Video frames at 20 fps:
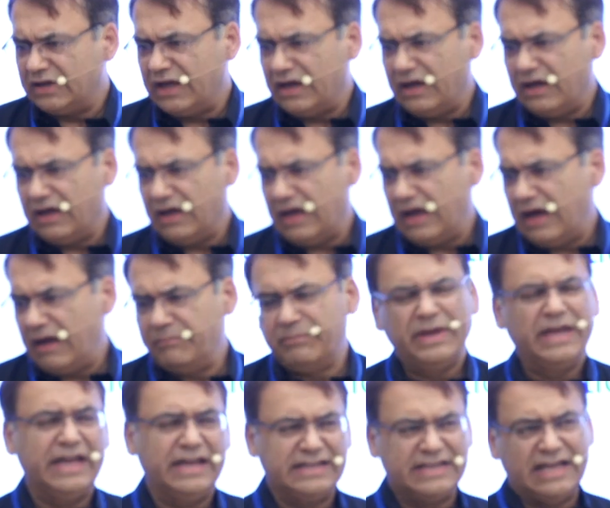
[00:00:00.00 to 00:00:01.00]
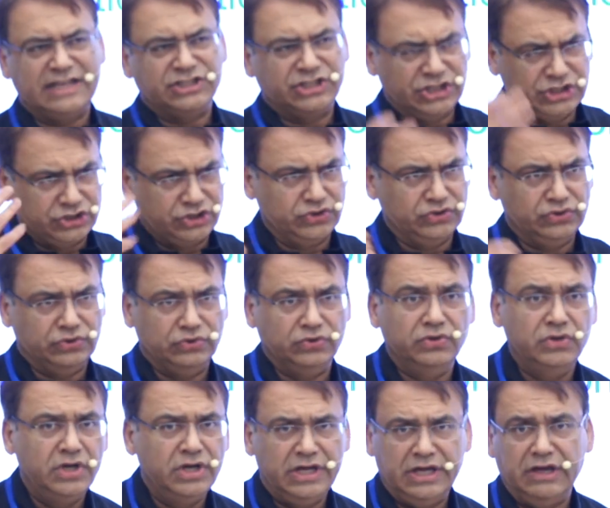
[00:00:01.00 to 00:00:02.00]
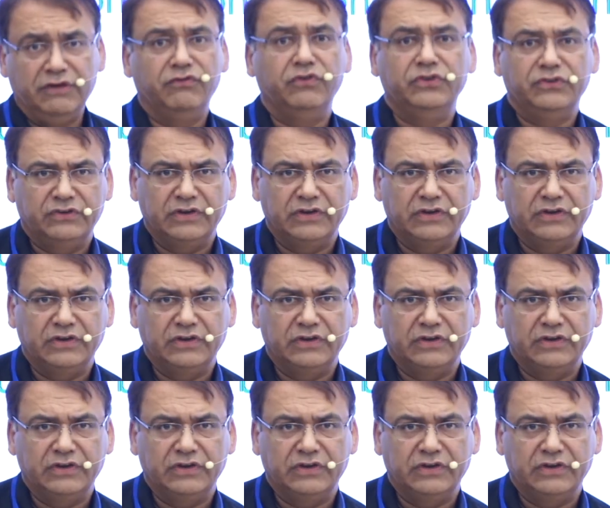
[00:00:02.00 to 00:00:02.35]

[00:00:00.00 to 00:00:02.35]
pay attention to if we